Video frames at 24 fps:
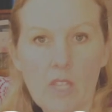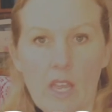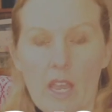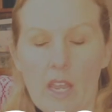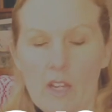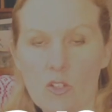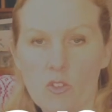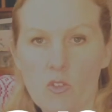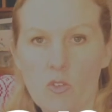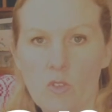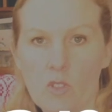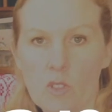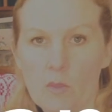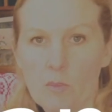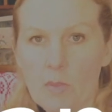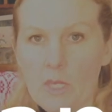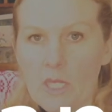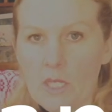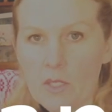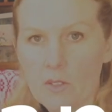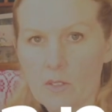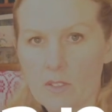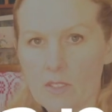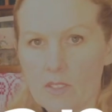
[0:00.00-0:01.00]
their actual
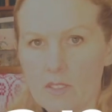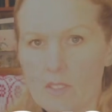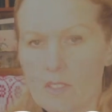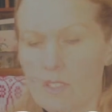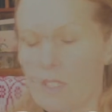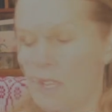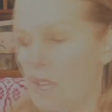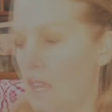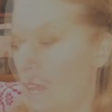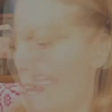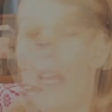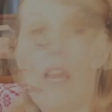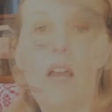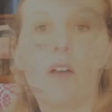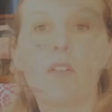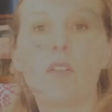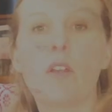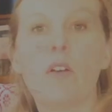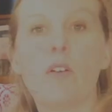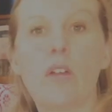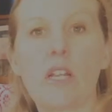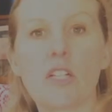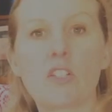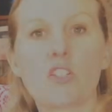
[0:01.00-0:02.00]
appearance, how
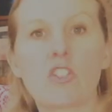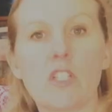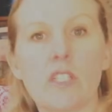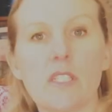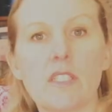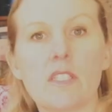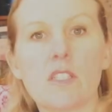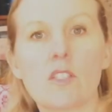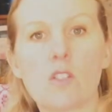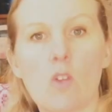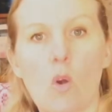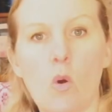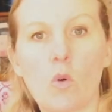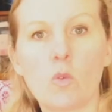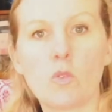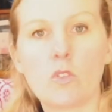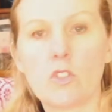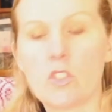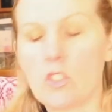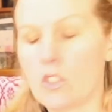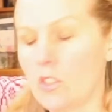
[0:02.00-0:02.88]
they're actually sold